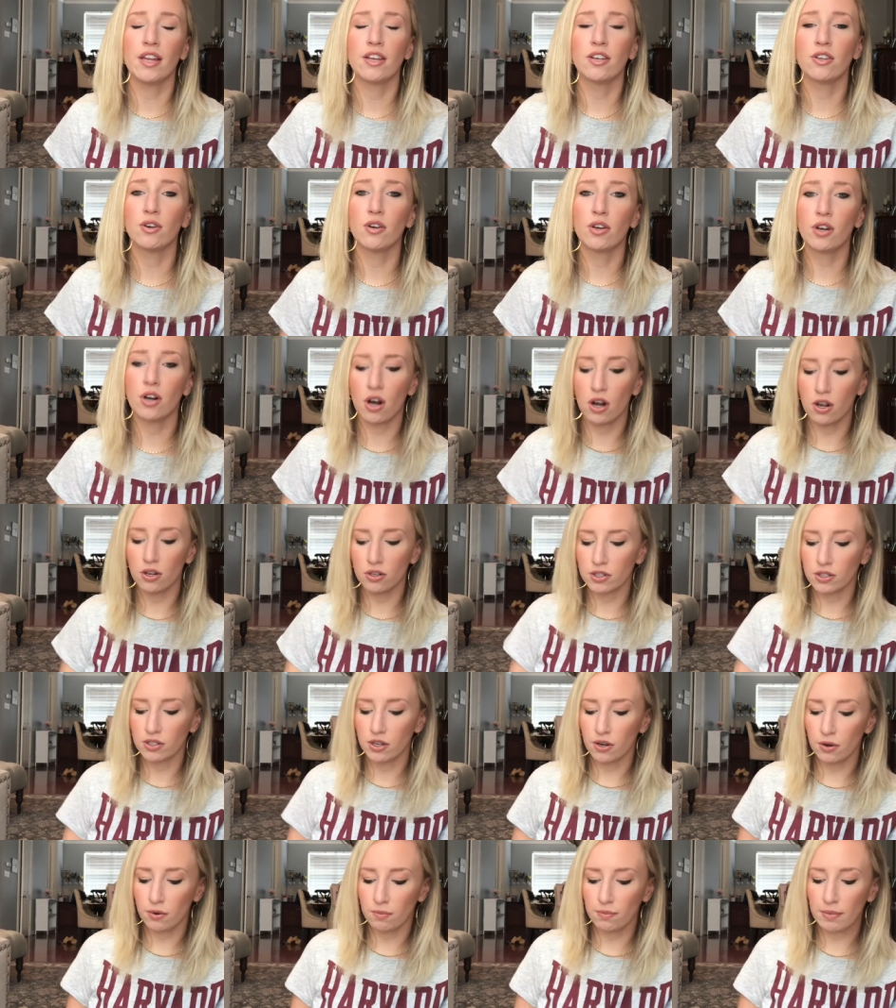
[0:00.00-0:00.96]
And you could
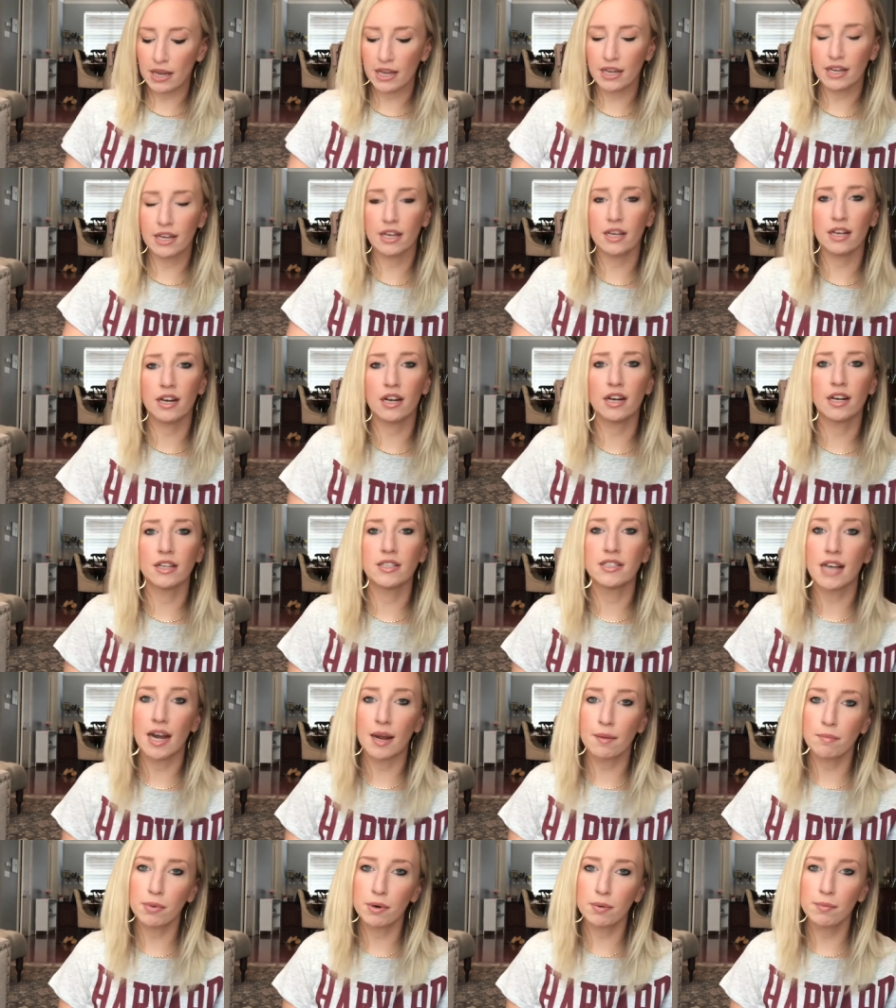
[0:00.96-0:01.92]
also make it a
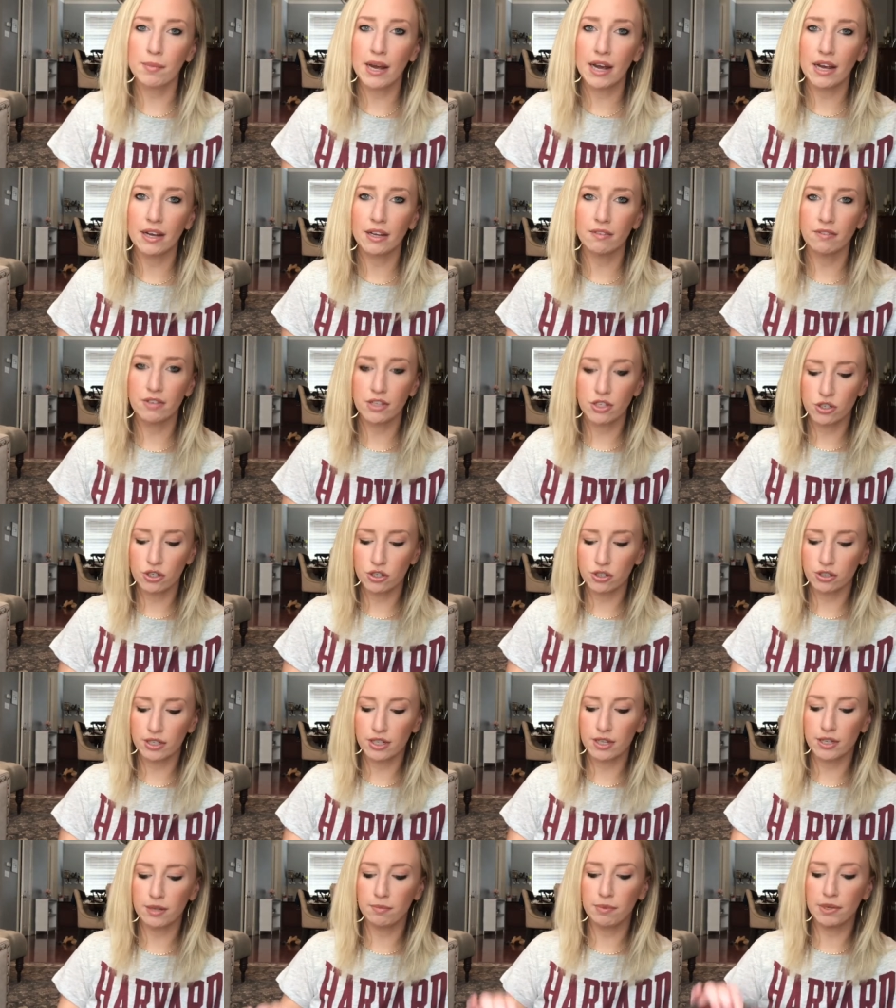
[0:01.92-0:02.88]
diaper bag
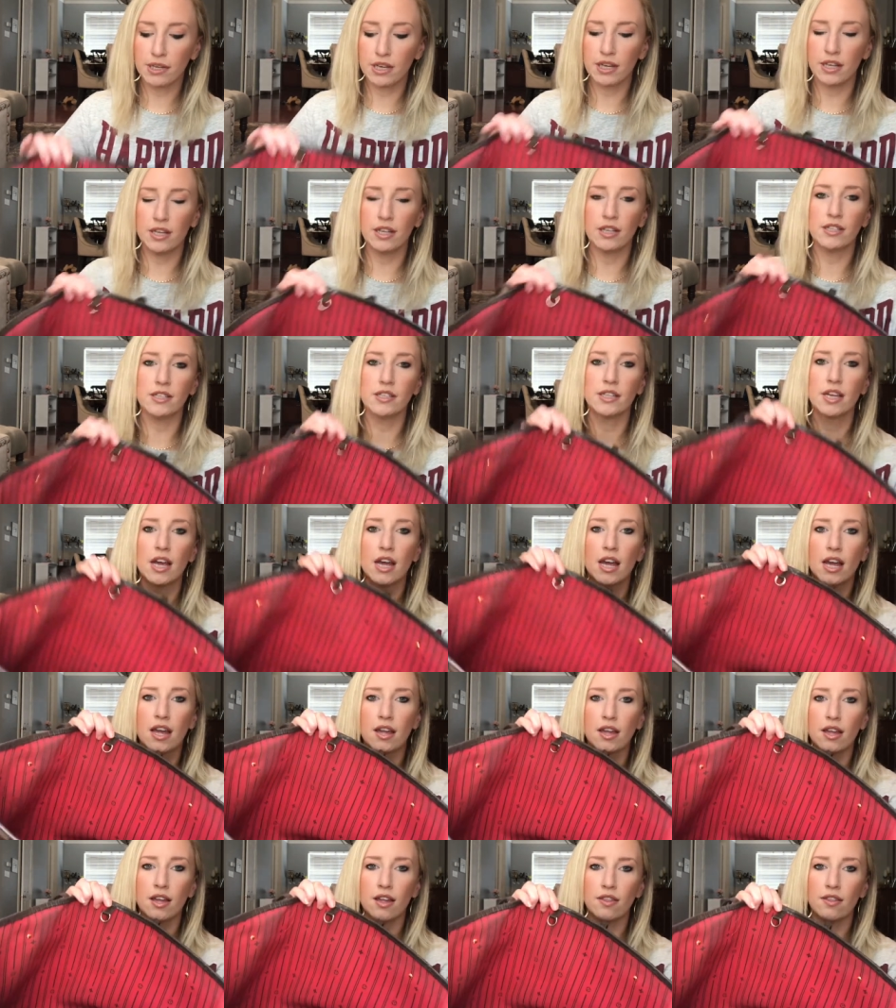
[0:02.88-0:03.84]
eventually because
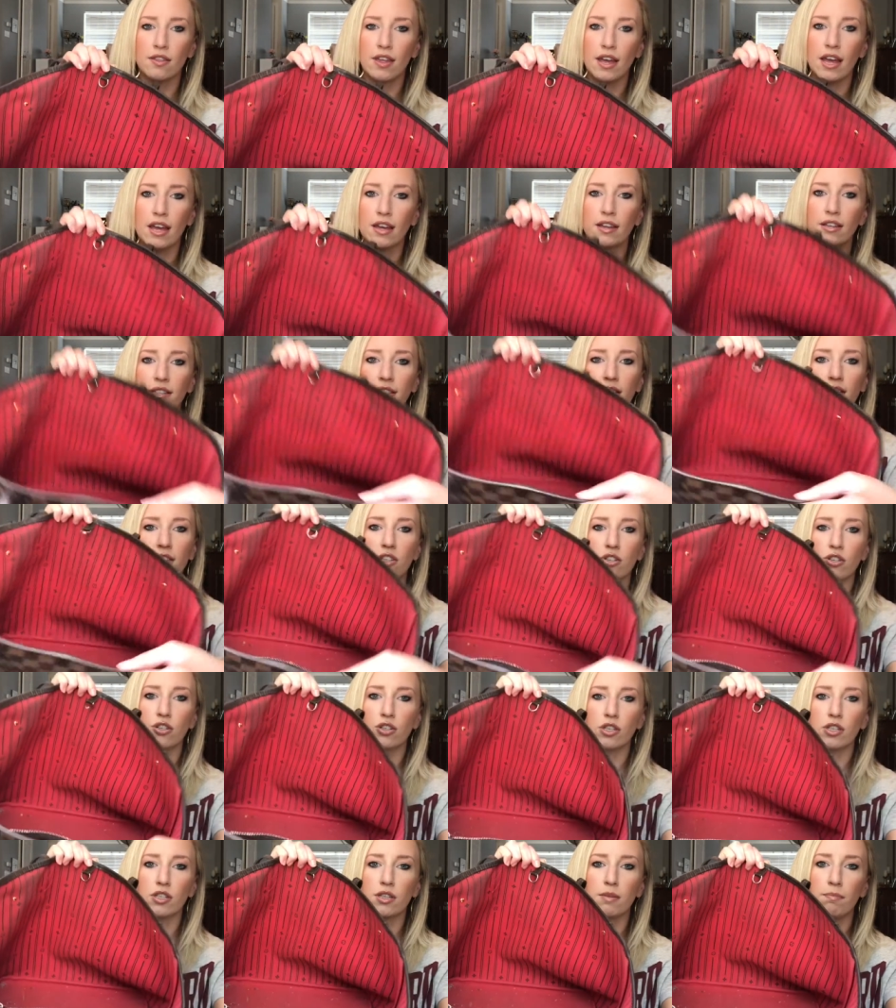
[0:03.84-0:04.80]
they, since
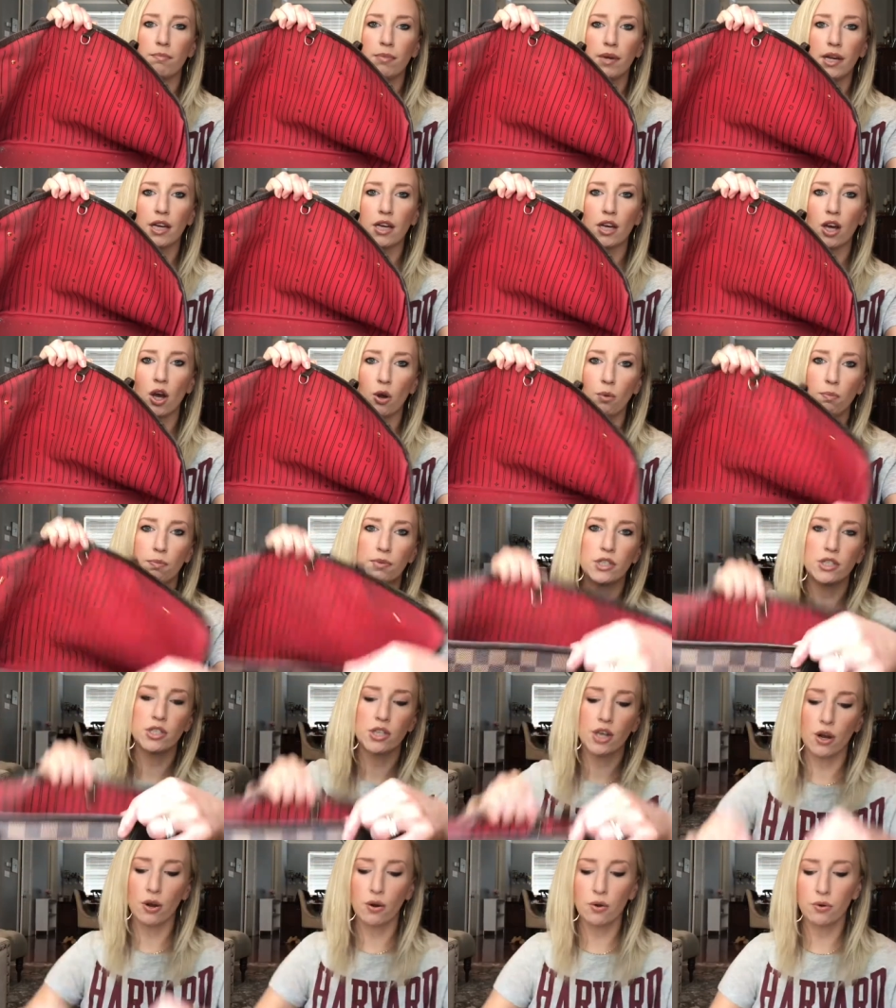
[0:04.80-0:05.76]
it's just a big open
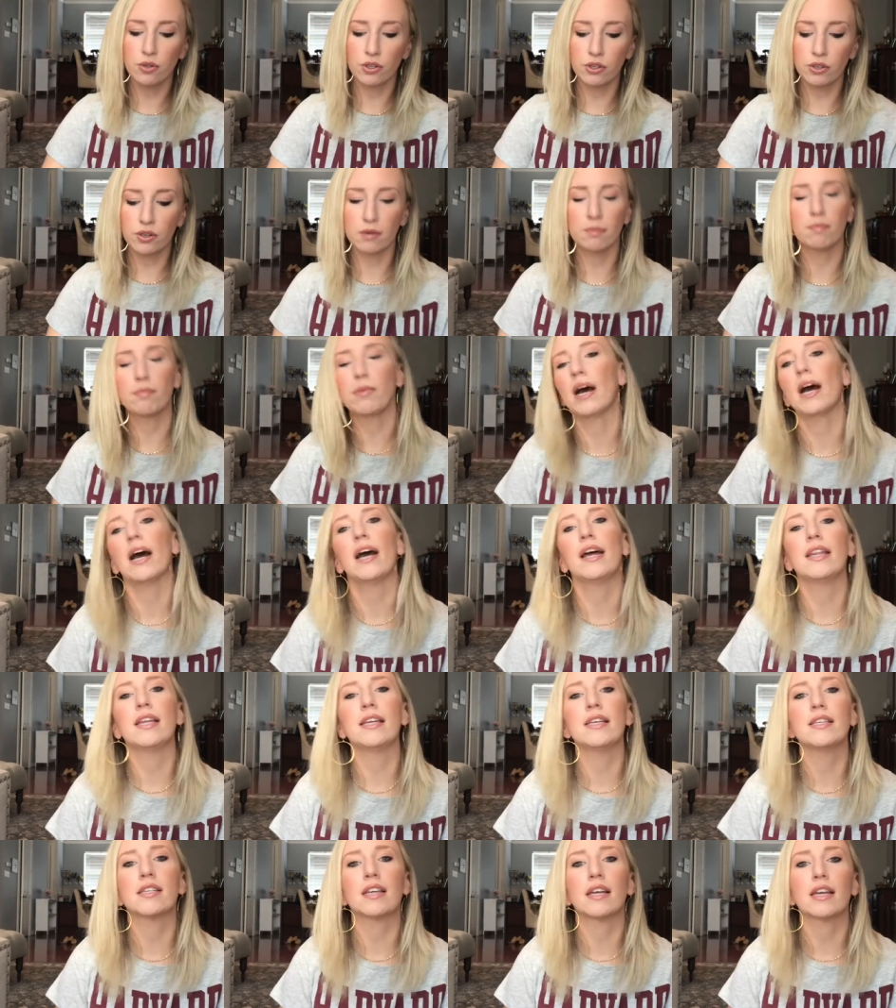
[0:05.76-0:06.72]
tote, you can buy
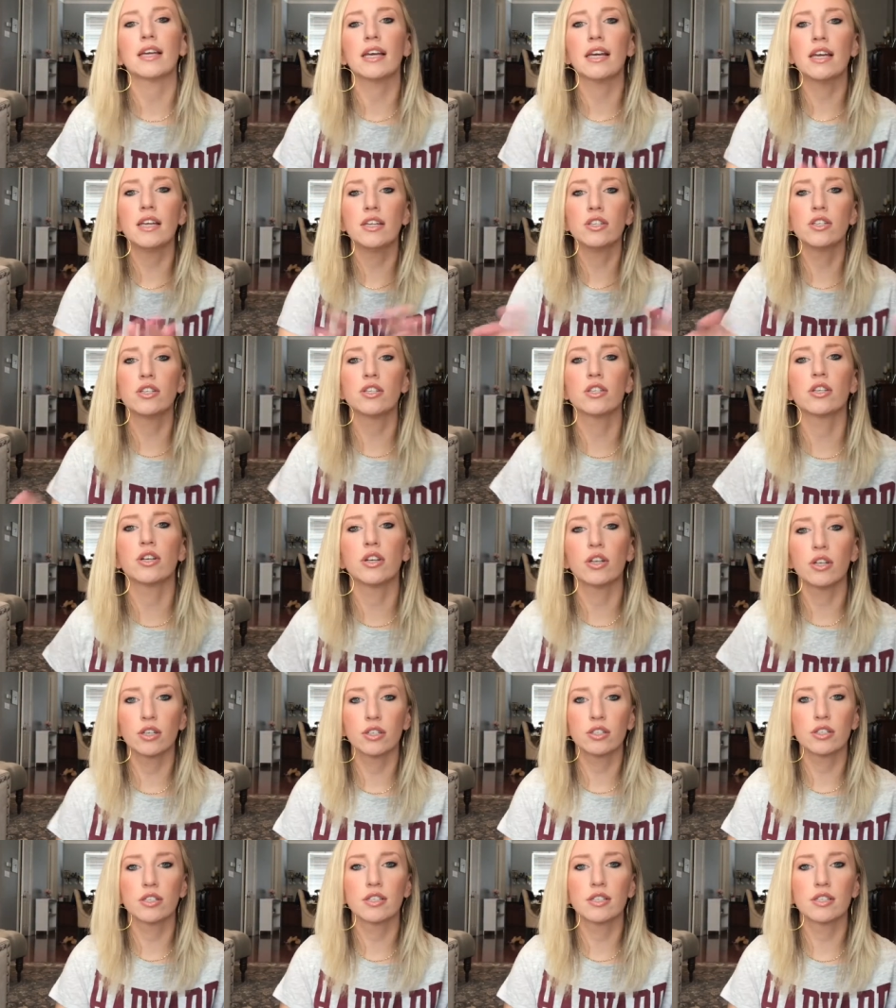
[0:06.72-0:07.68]
these like
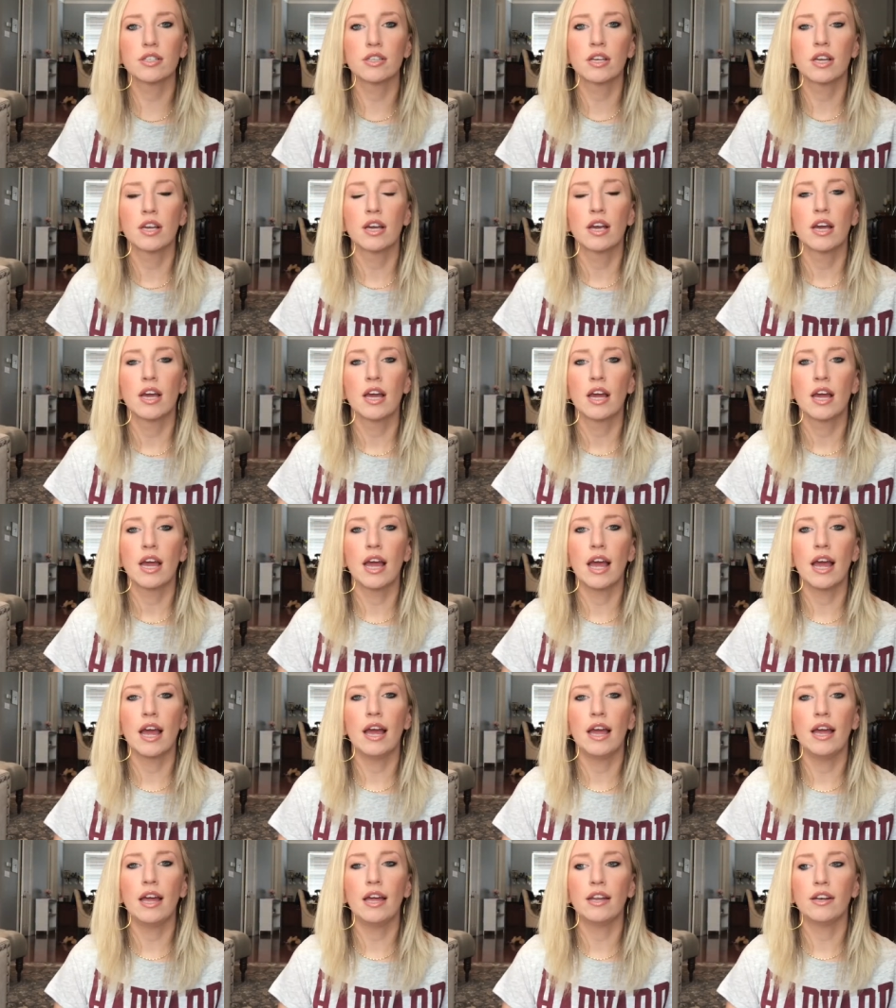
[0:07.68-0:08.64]
inserts
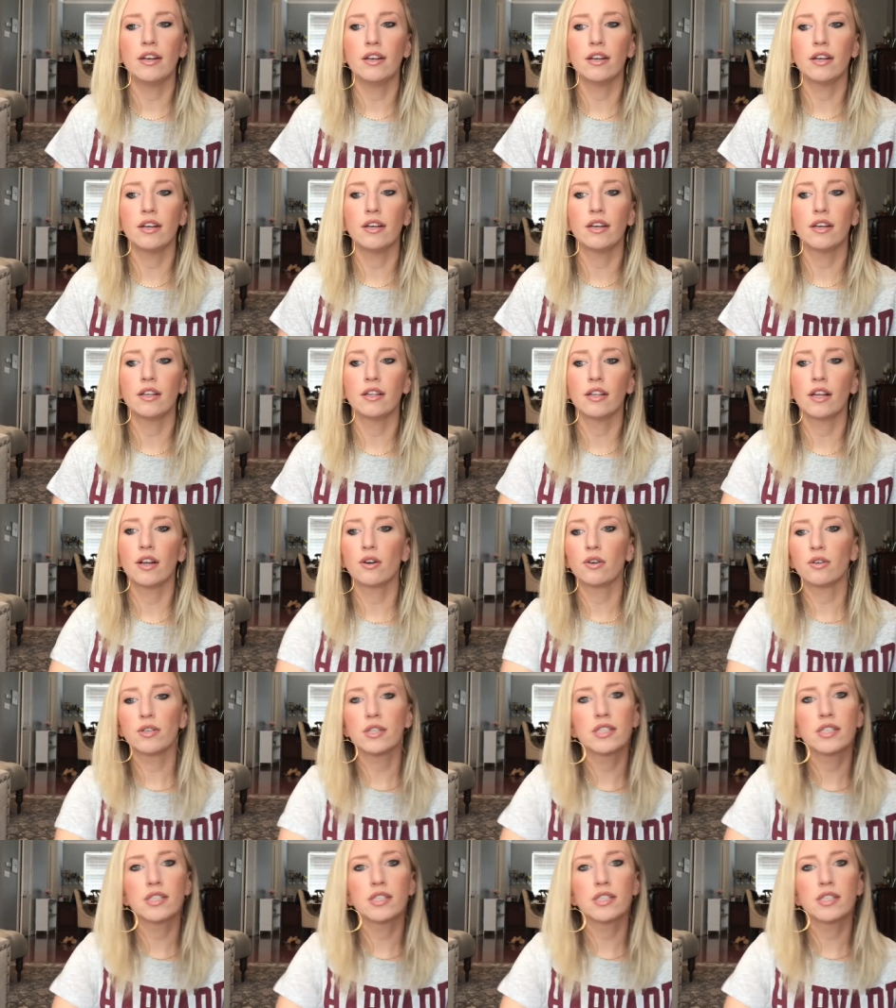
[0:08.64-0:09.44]
and it'll